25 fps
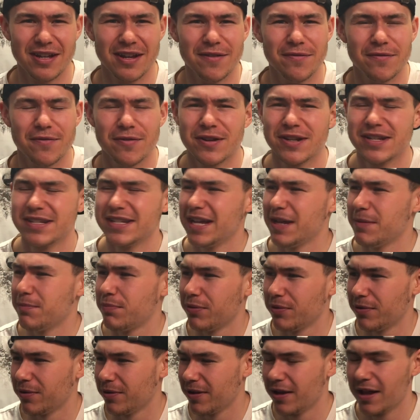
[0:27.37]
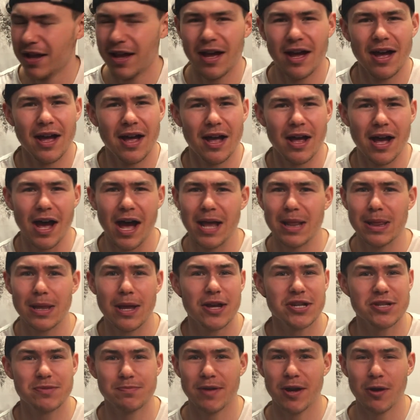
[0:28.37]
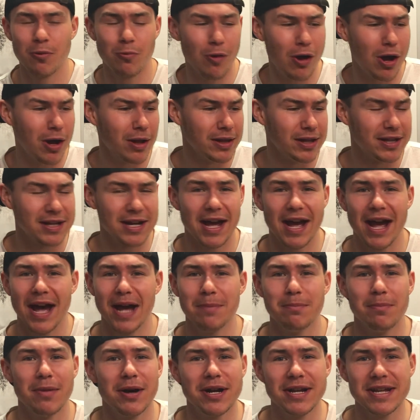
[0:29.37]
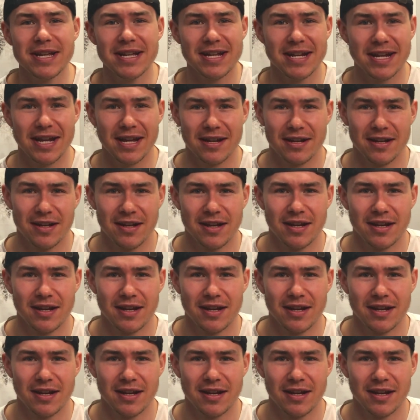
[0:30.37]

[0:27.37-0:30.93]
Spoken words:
For example, I lost my wallet. I had money in it.